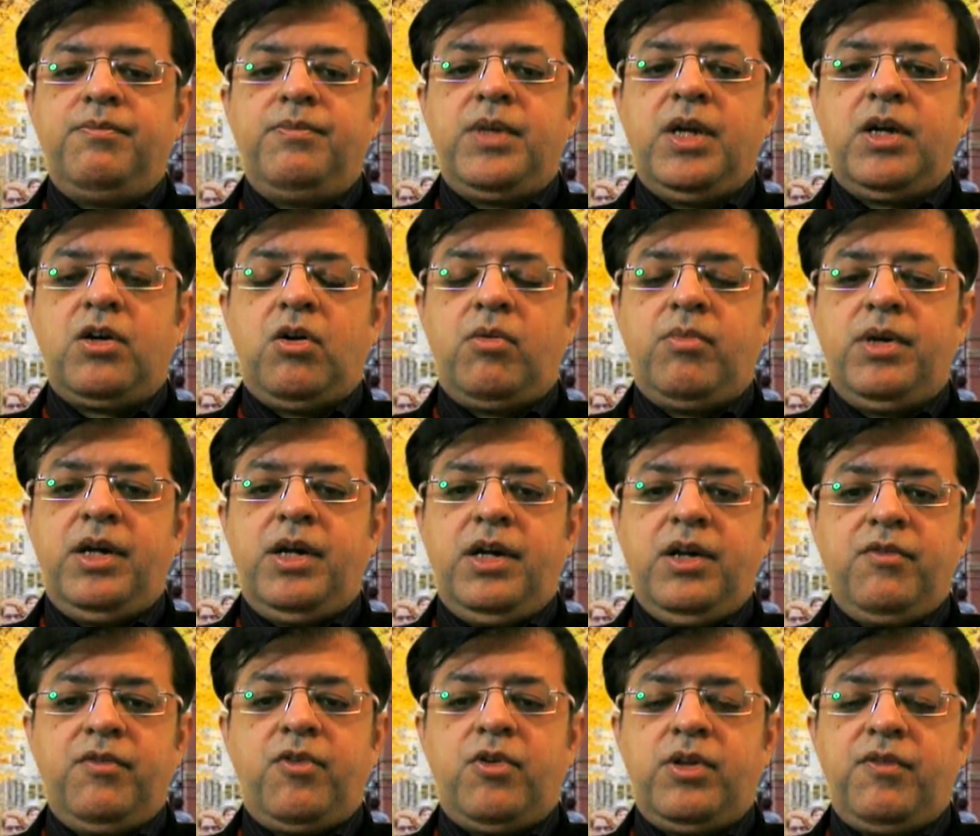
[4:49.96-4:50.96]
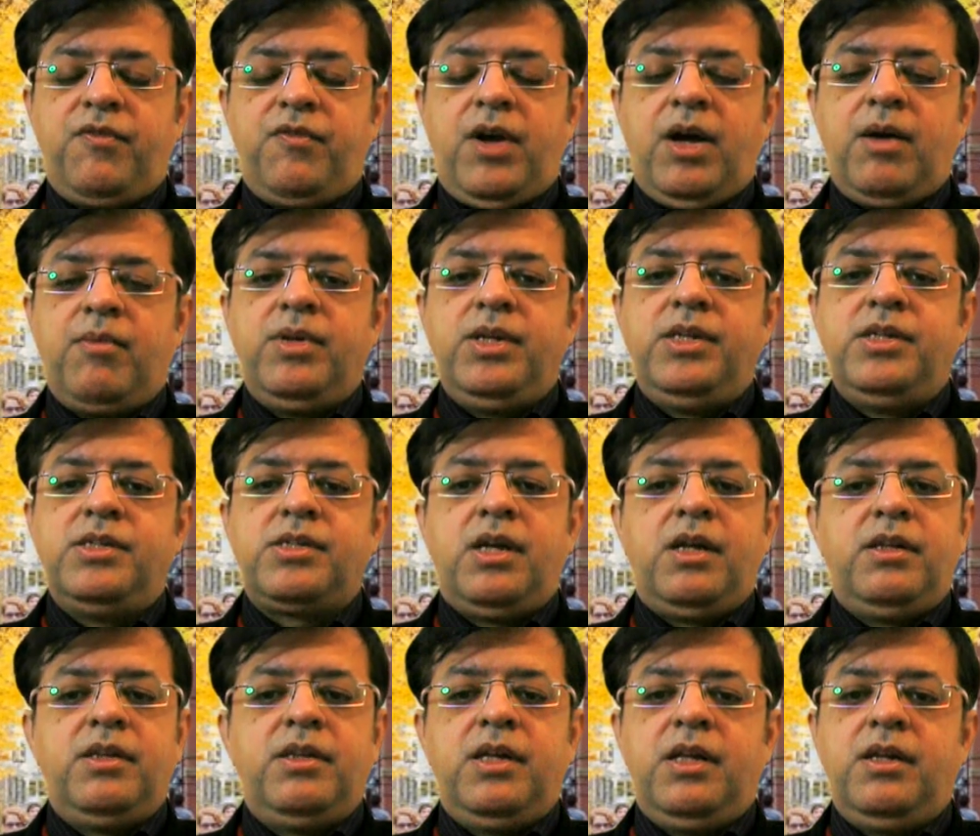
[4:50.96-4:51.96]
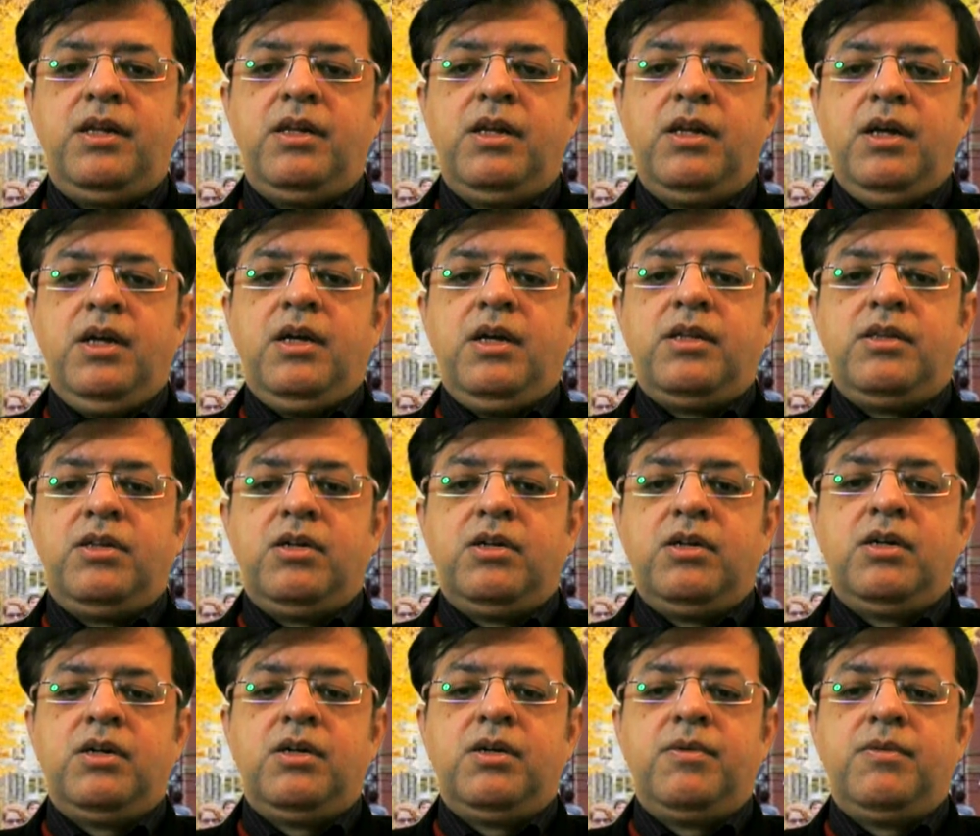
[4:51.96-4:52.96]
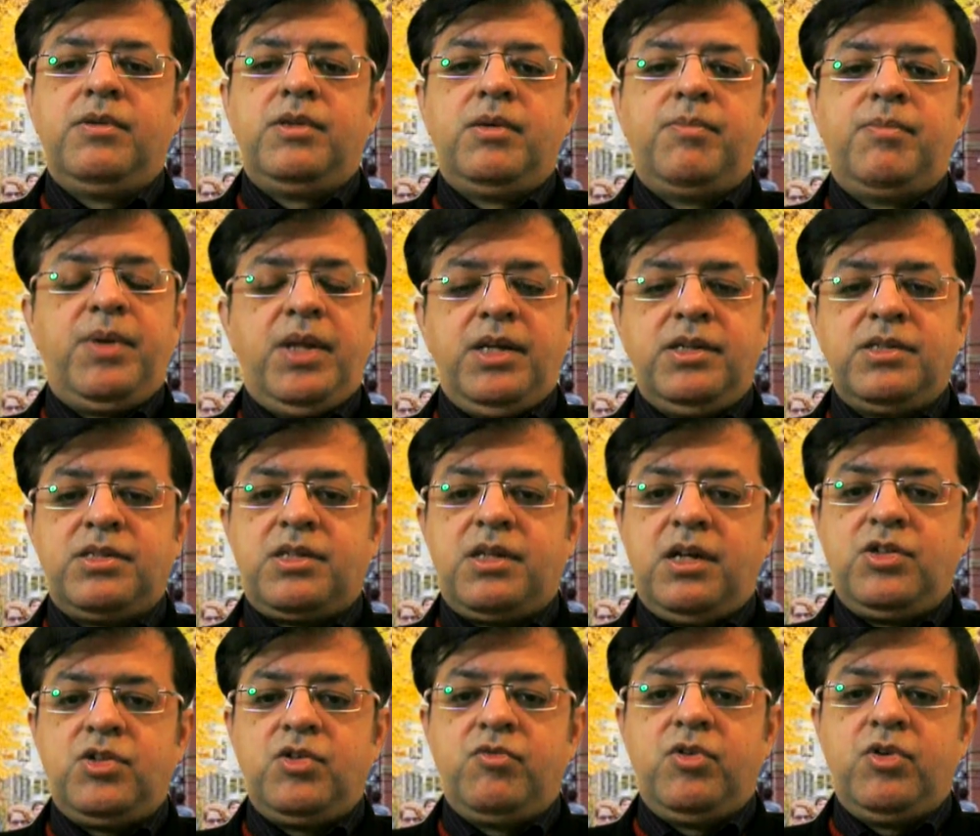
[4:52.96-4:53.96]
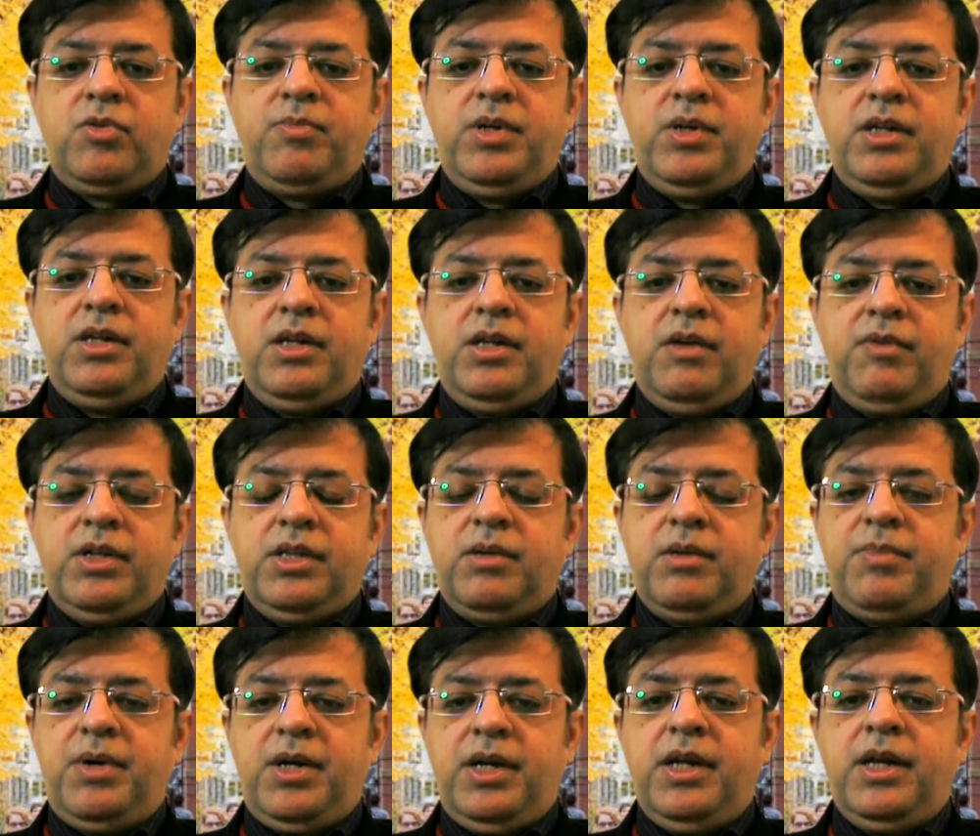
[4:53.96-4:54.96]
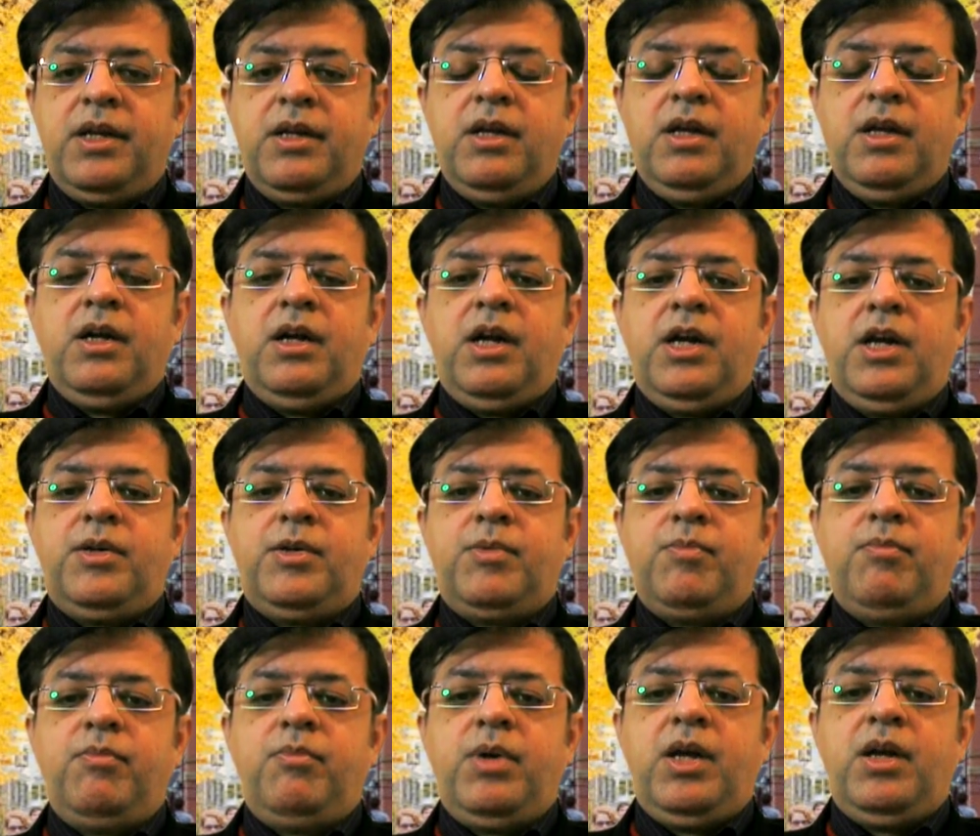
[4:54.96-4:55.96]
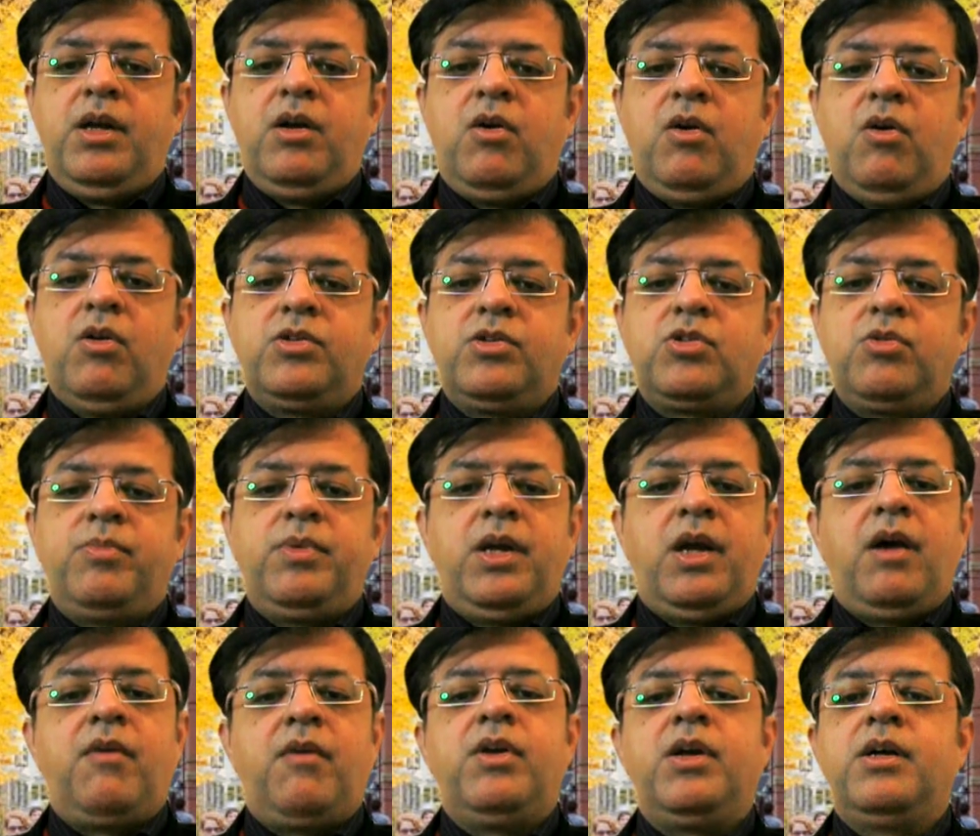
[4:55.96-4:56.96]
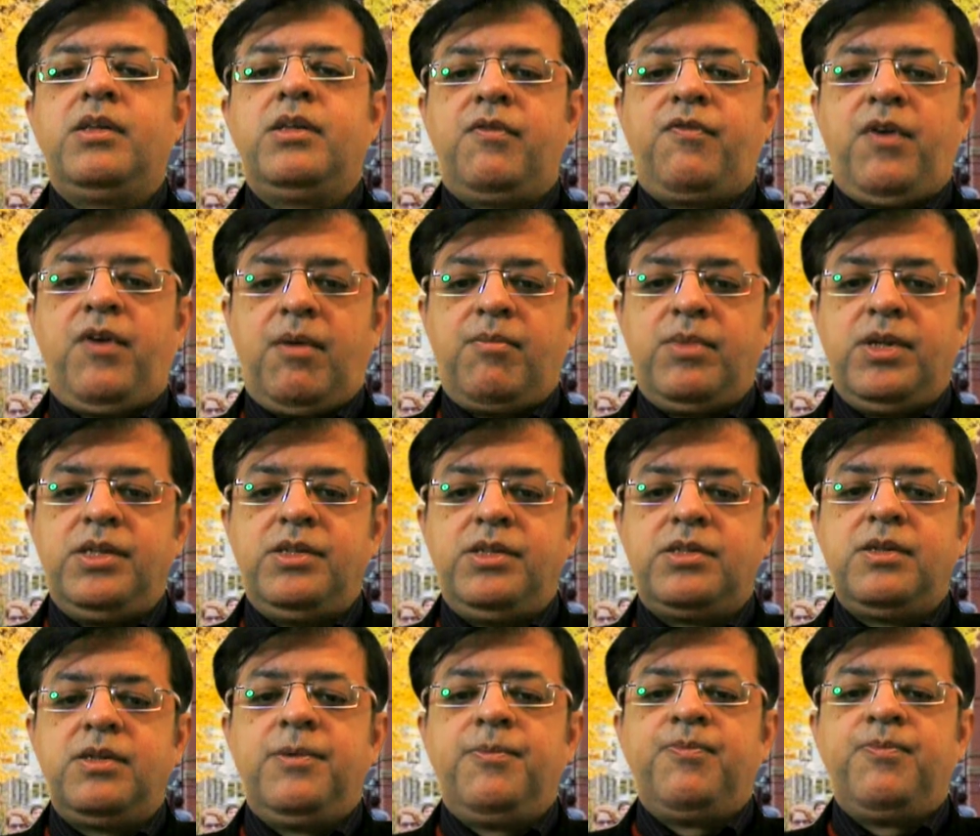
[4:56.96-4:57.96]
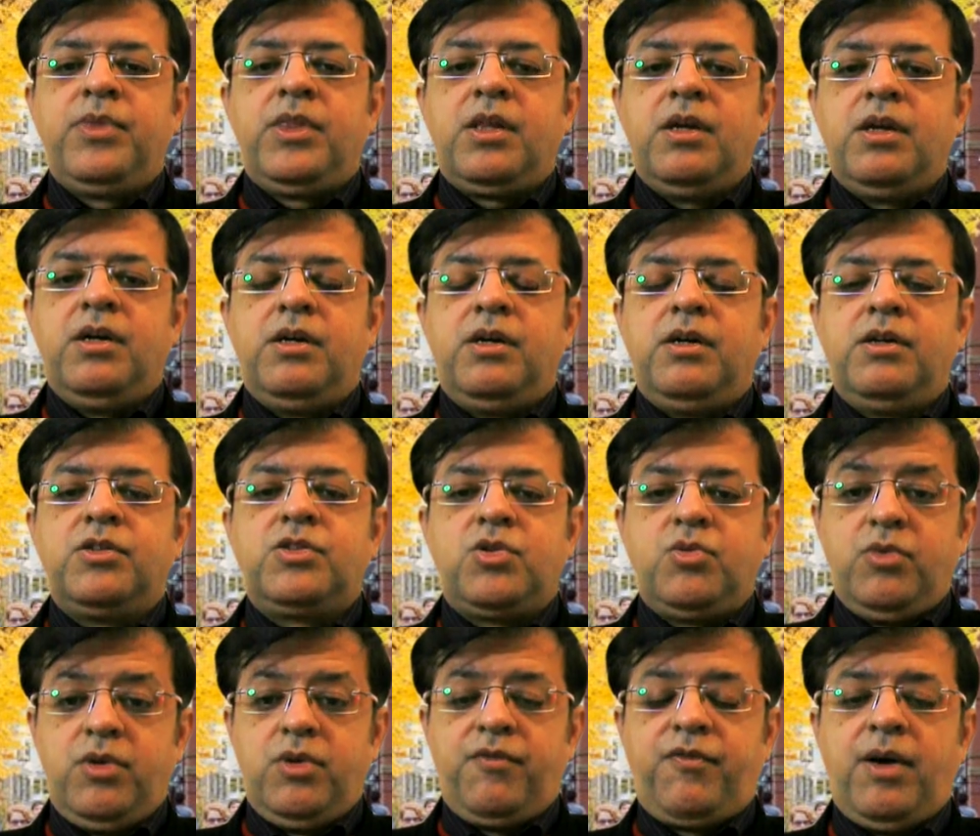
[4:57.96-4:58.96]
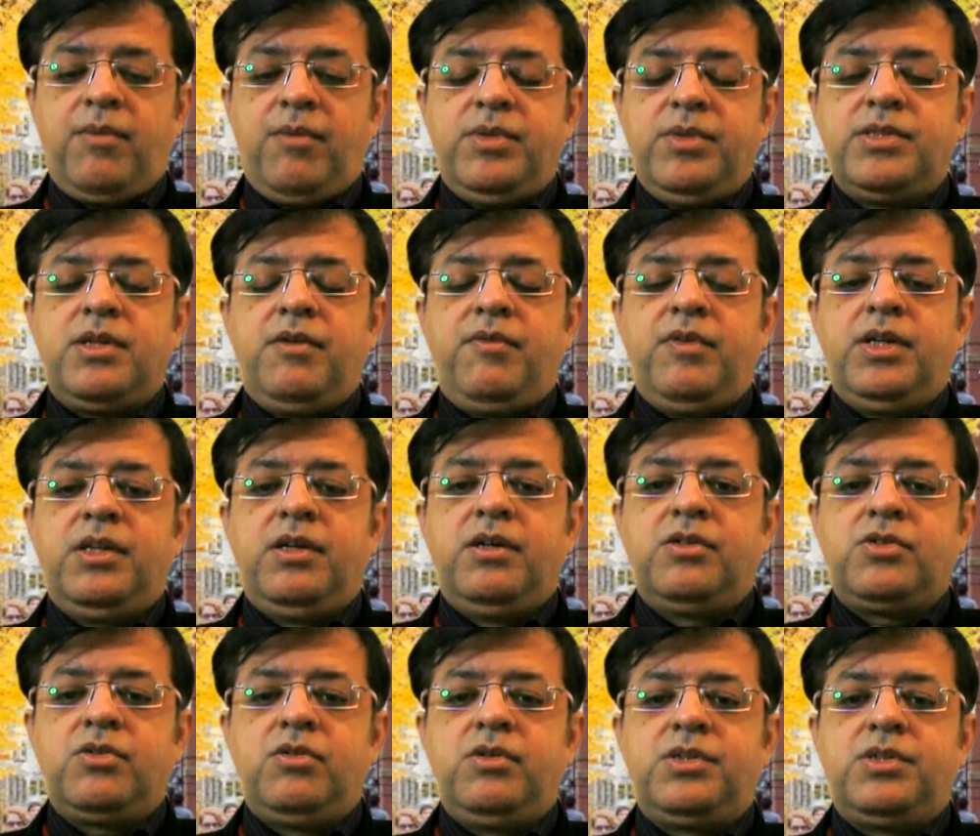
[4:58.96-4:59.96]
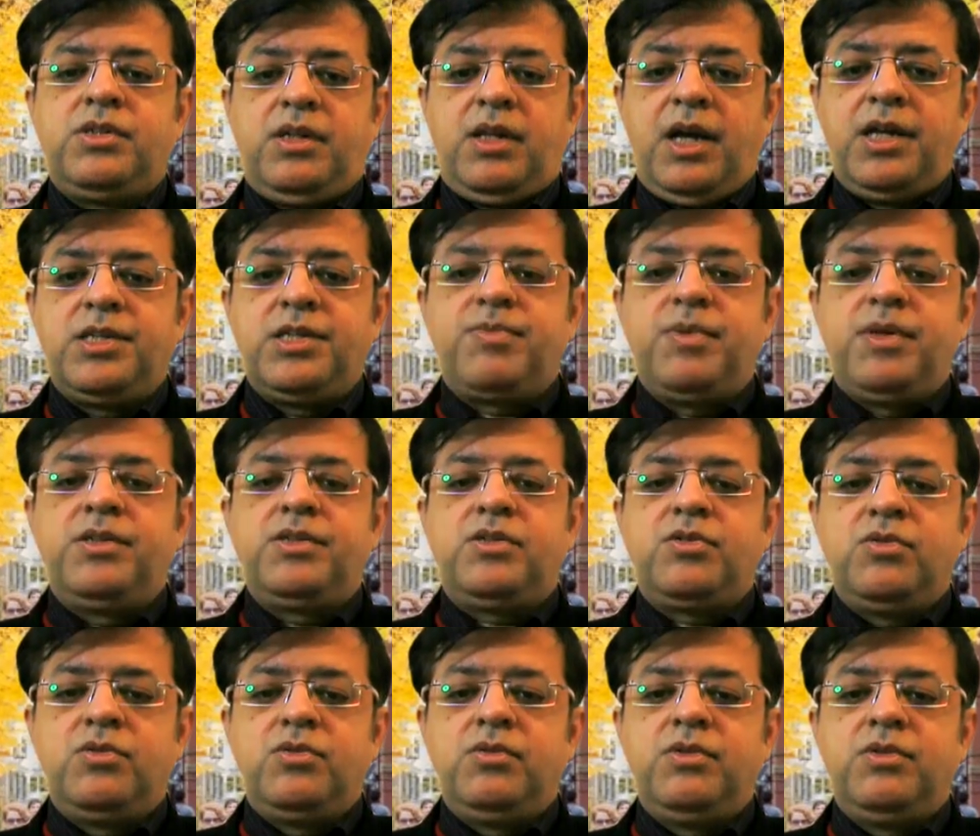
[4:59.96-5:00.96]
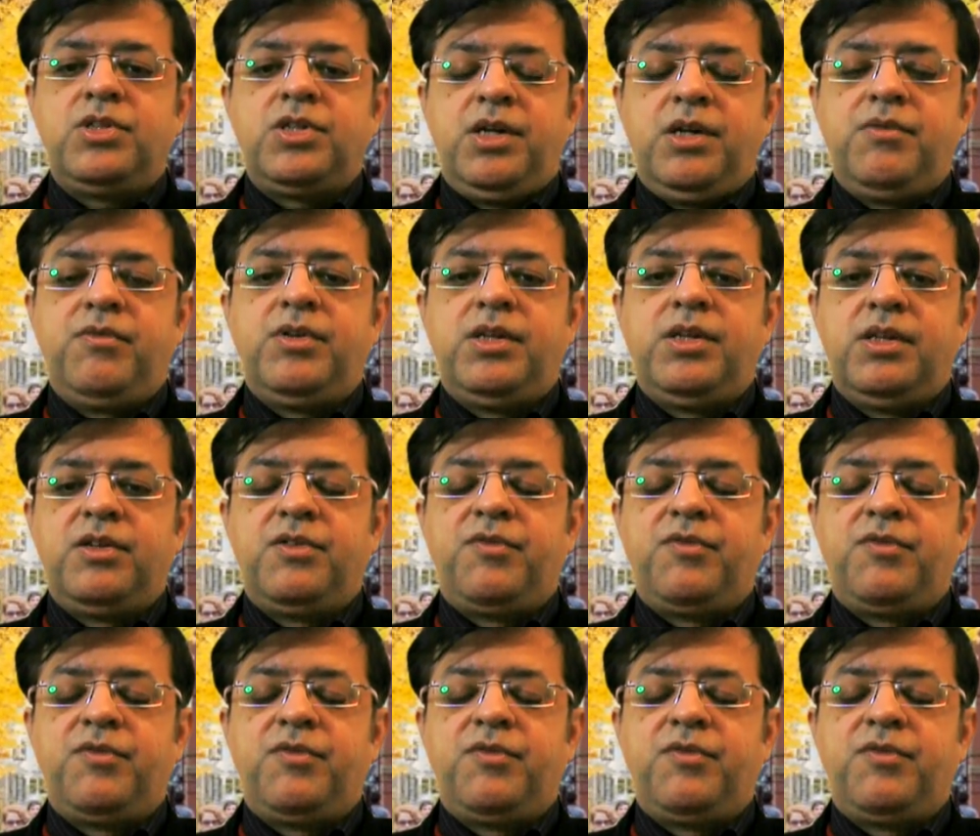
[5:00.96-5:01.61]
accommodating for the families. And then the place that you would be living, the building, it may also be having other families, student families living there, so it's a nice place to share with other